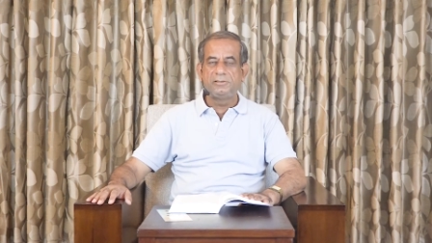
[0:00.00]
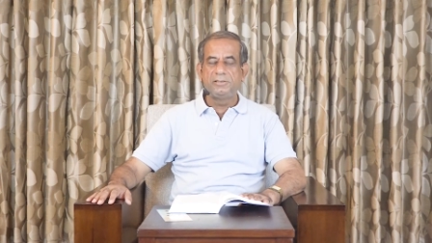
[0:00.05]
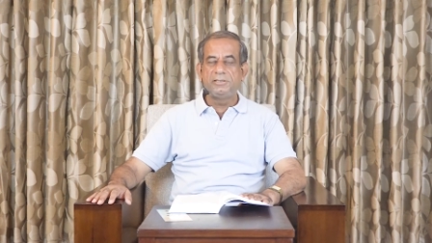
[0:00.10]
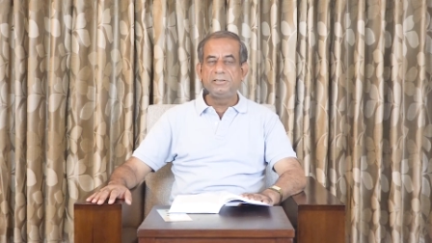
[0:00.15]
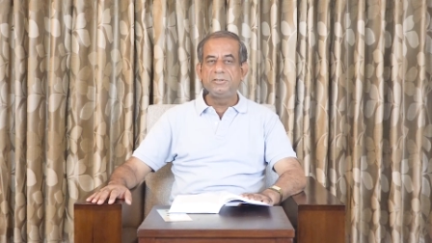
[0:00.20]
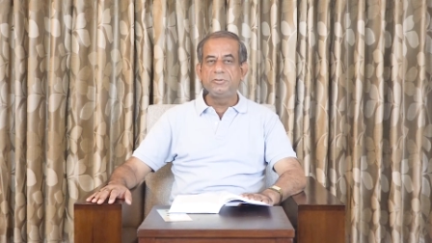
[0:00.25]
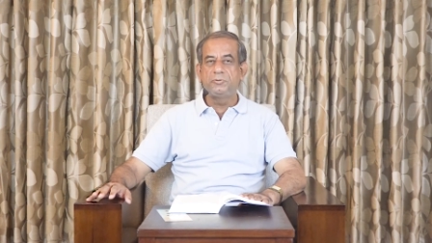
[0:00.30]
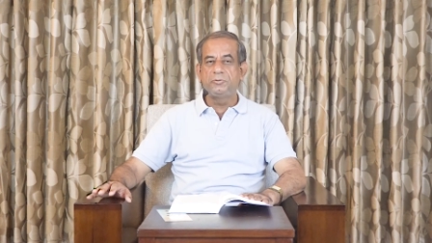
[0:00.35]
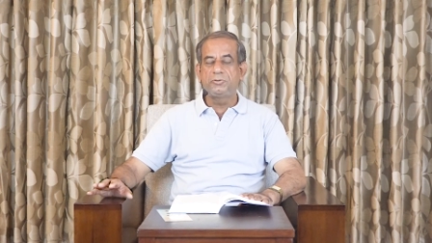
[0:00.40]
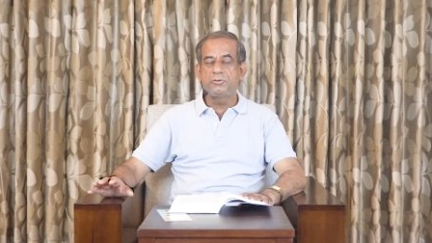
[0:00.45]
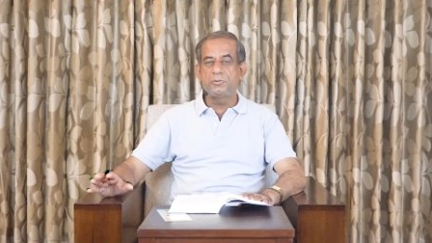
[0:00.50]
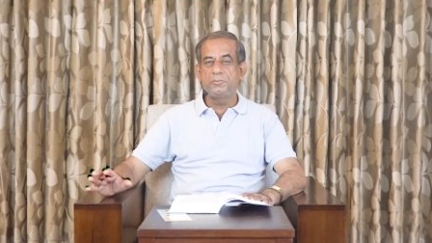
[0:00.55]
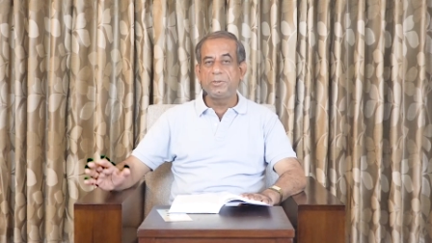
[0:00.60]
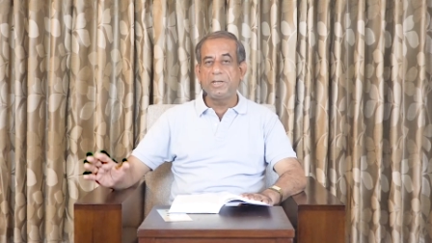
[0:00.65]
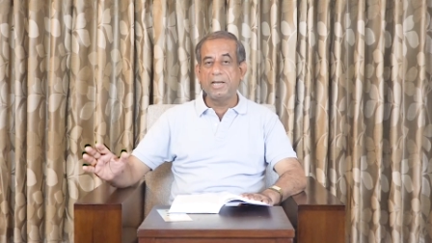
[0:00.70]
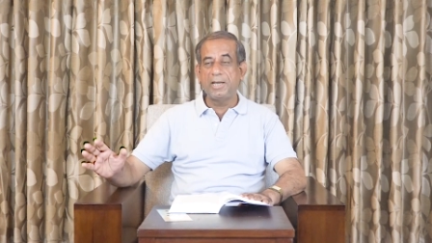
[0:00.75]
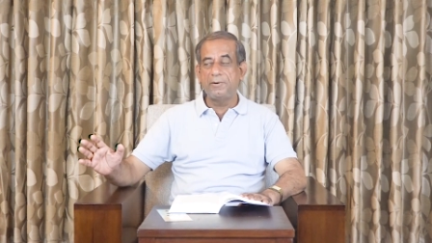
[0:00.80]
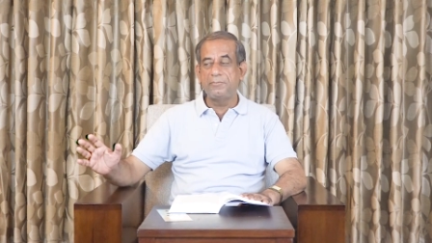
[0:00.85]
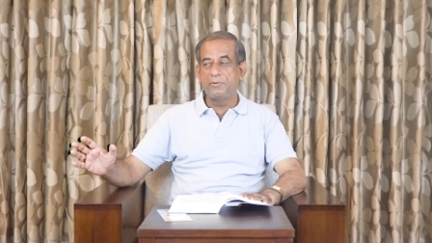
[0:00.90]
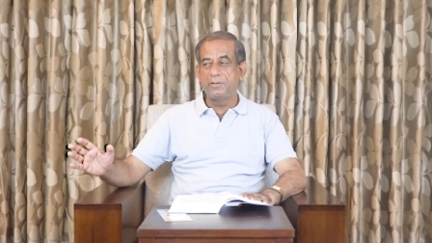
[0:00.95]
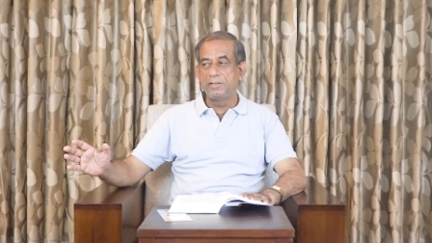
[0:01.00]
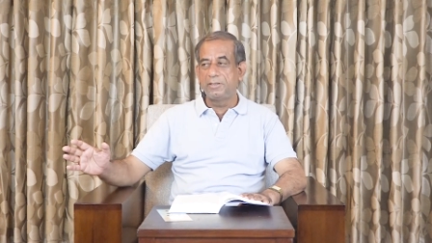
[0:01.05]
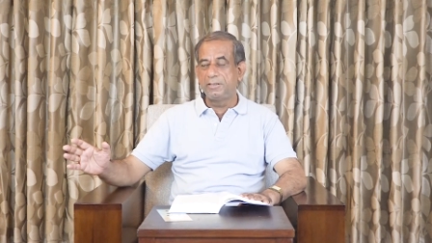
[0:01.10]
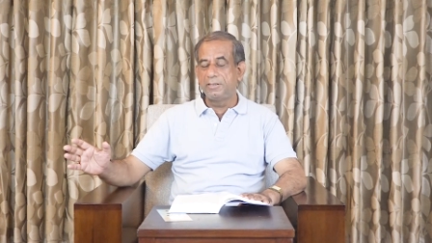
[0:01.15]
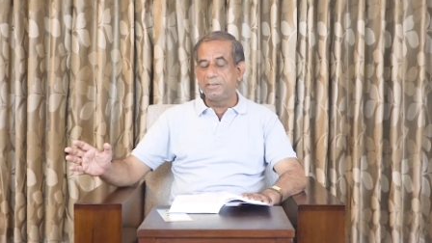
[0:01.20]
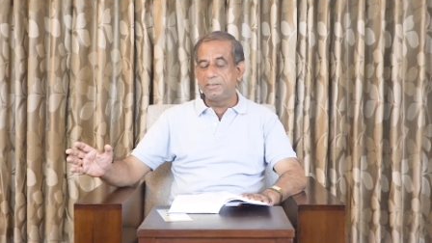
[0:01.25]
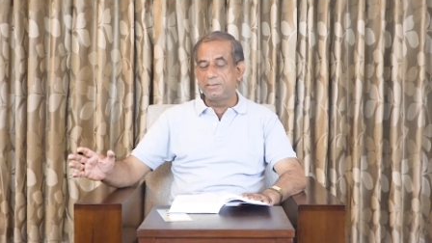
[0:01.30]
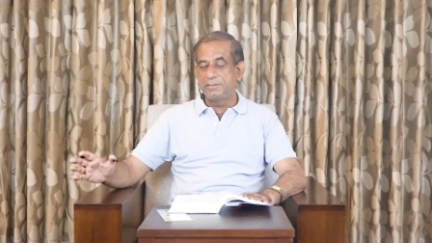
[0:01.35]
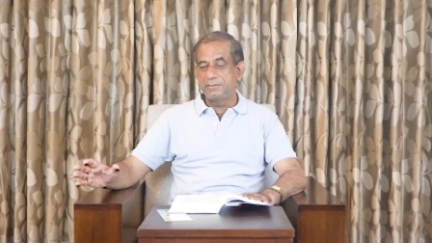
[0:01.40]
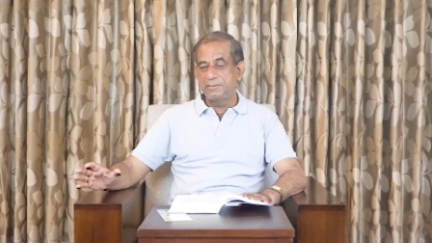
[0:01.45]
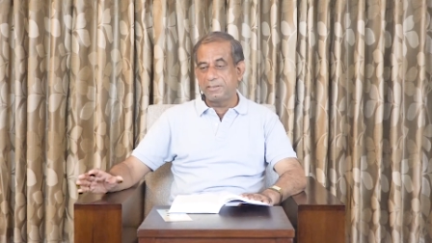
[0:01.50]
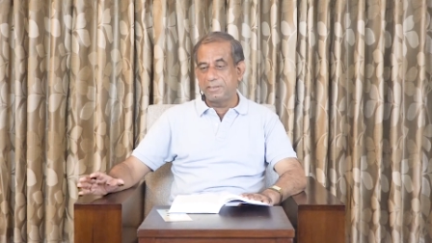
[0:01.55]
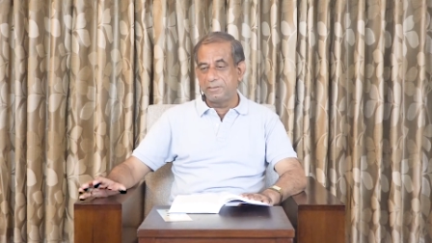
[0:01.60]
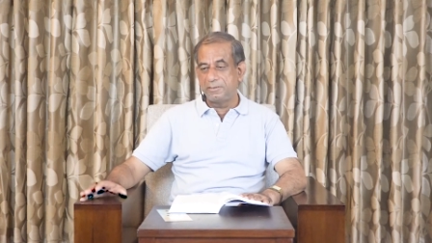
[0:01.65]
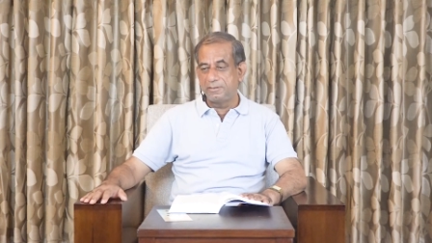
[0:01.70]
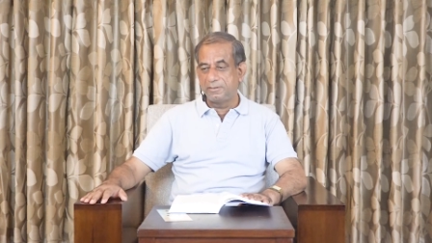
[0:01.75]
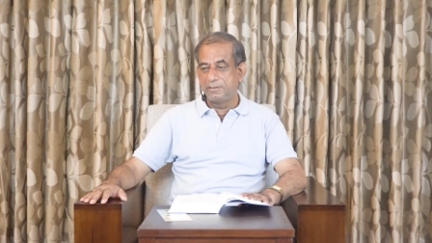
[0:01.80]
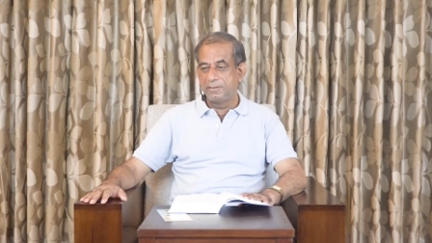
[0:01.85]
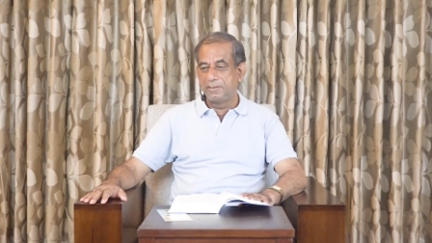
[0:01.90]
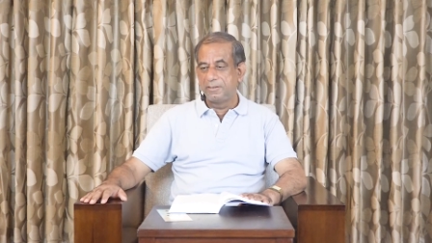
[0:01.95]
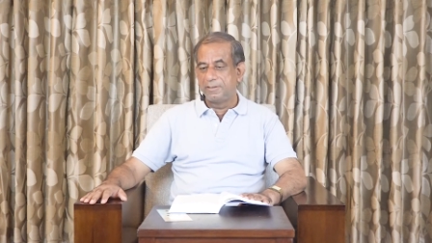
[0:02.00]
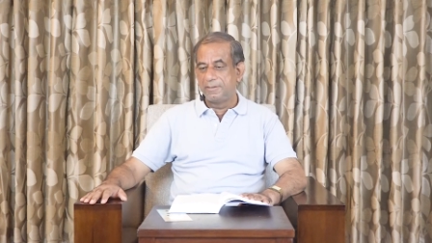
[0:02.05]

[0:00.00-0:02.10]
This used to be, I have heard this, and